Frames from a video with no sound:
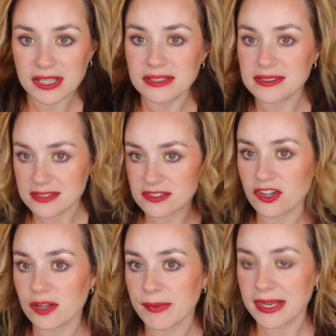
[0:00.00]
This is
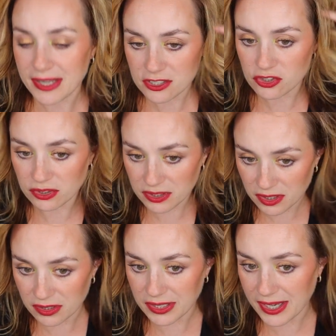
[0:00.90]
not my natural
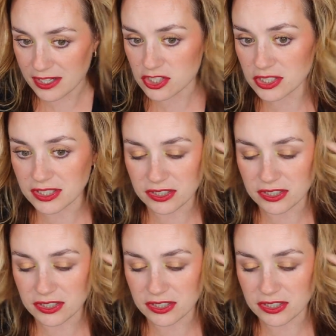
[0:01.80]
curl. I actually